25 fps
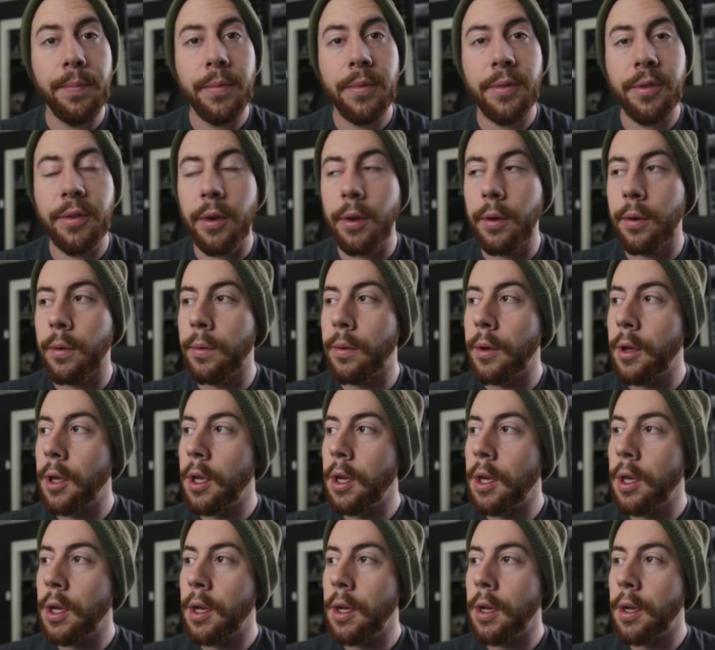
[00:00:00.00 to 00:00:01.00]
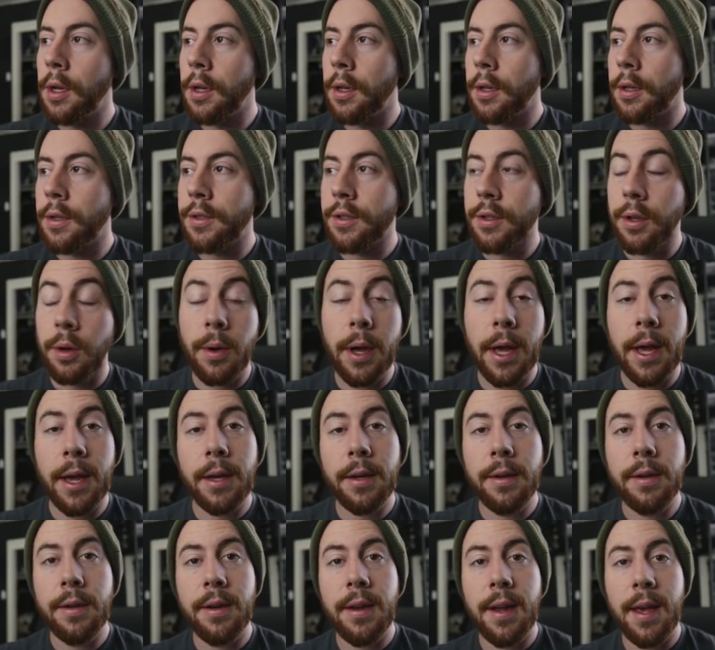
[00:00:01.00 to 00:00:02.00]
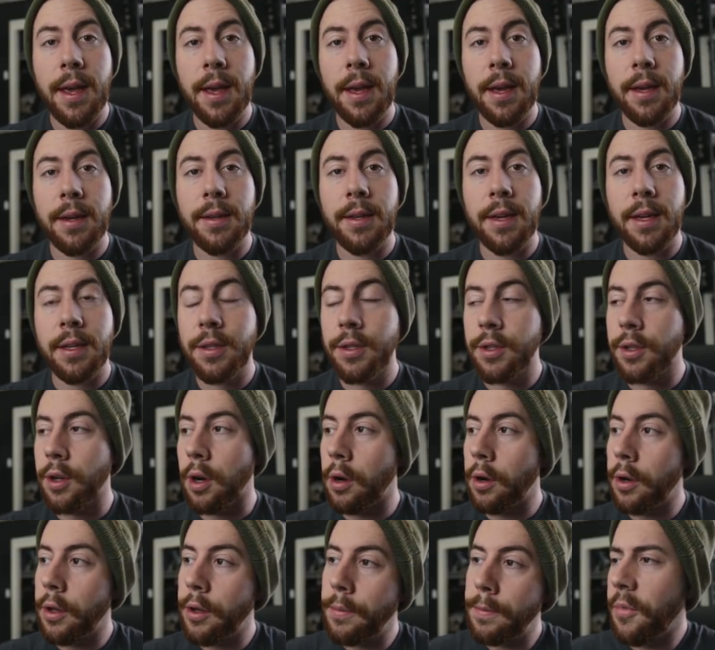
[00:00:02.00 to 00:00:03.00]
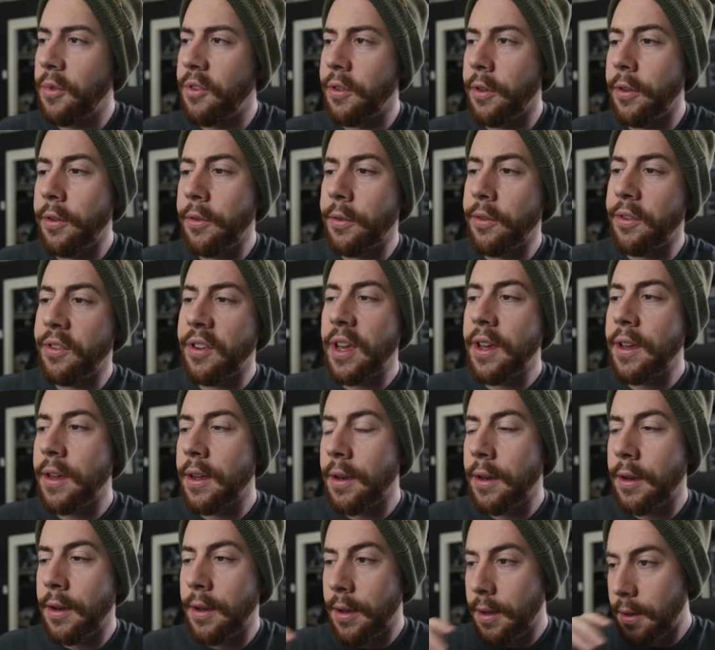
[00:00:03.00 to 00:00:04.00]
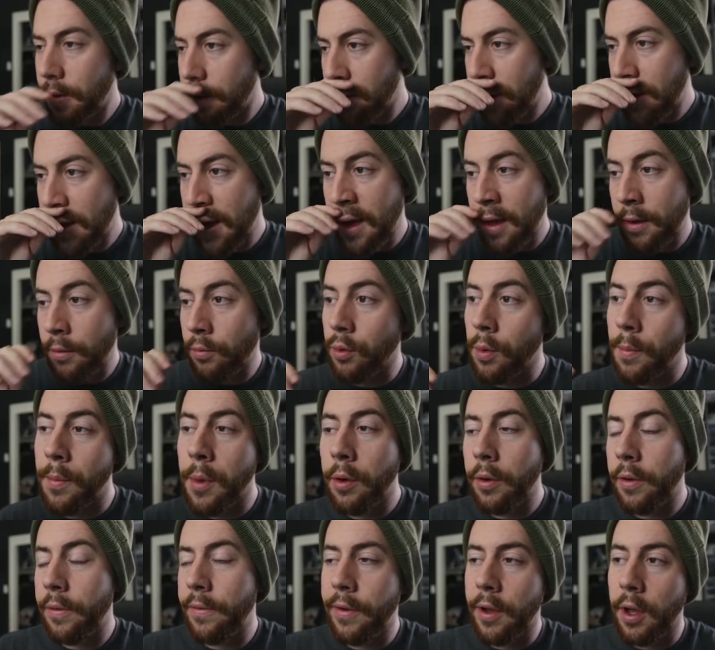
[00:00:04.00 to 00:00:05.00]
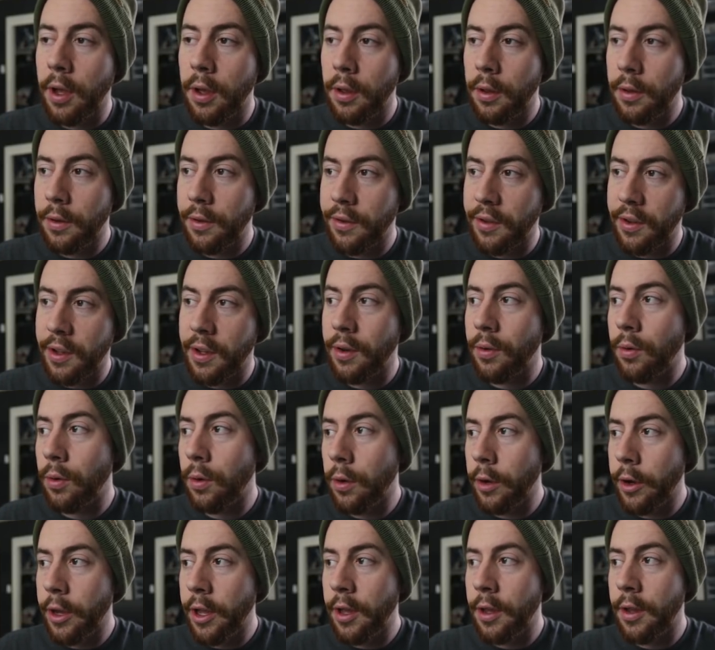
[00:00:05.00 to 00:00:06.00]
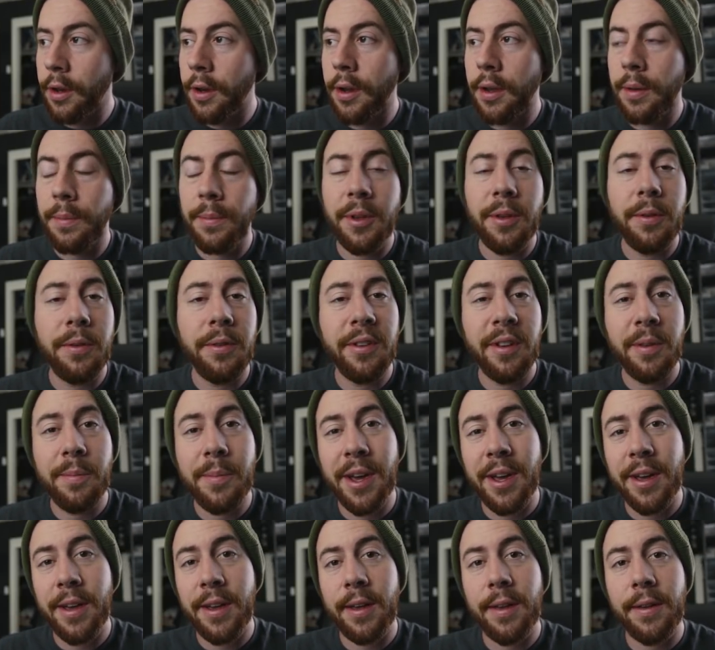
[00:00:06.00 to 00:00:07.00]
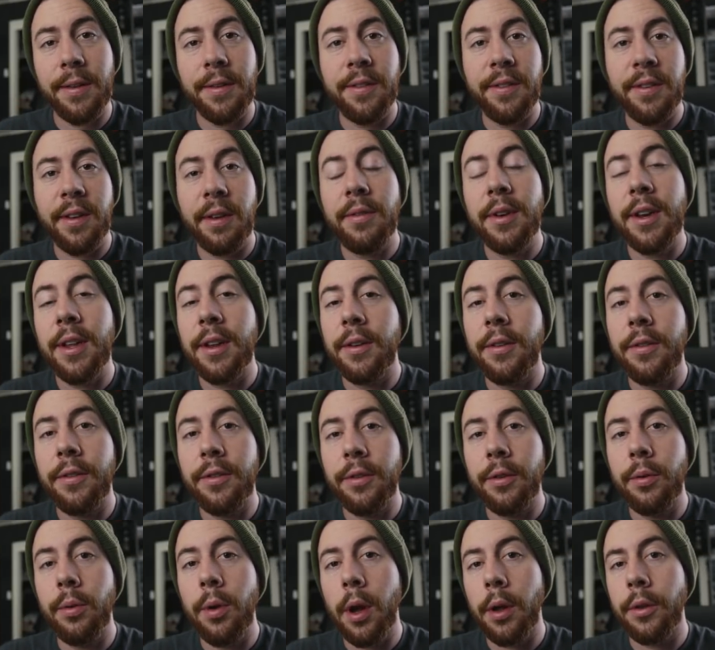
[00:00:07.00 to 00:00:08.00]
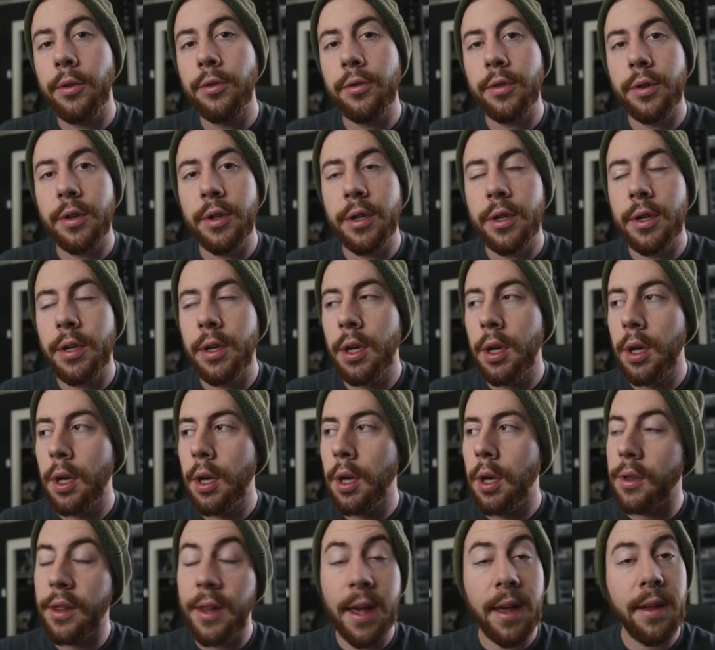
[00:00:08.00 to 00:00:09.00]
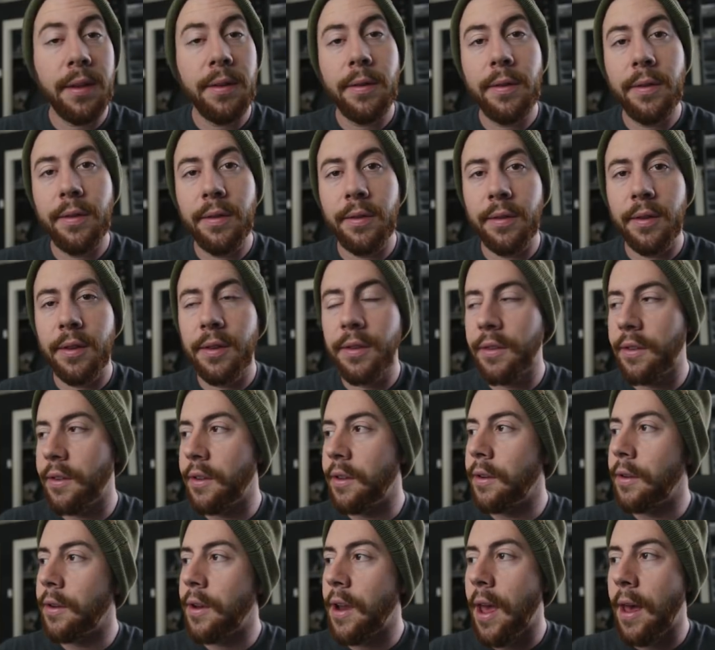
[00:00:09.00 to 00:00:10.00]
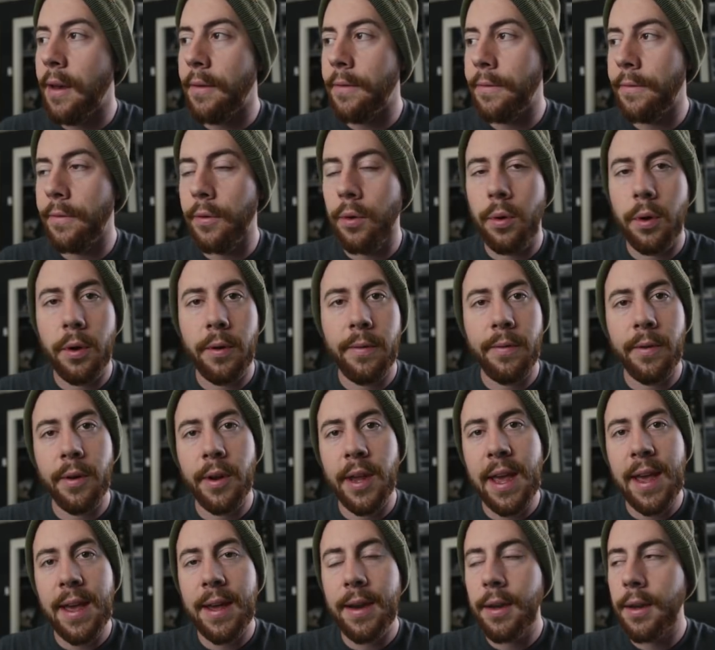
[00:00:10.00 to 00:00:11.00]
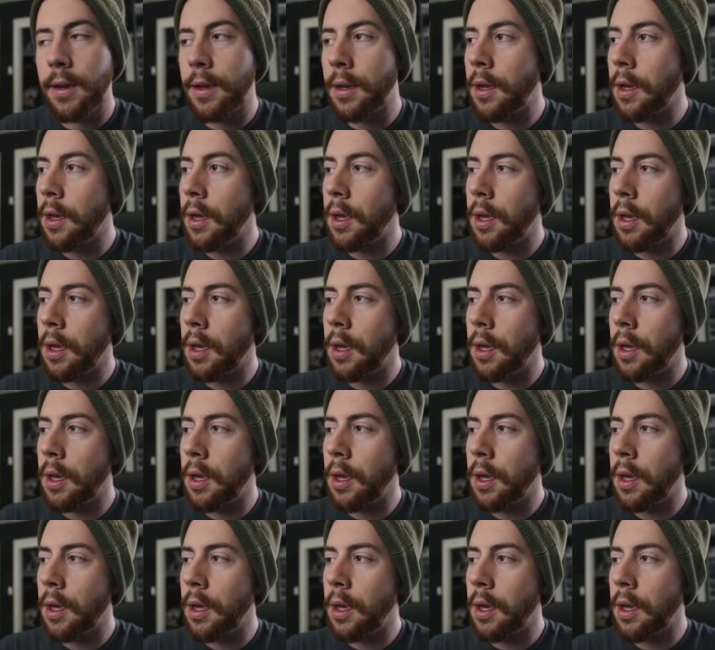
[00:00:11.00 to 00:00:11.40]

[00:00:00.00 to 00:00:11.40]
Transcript: So let's go ahead and get started. So this was taken at Ramona Falls in Oregon. I'm using my 70 to 200 lens. It's an f4 for Canon.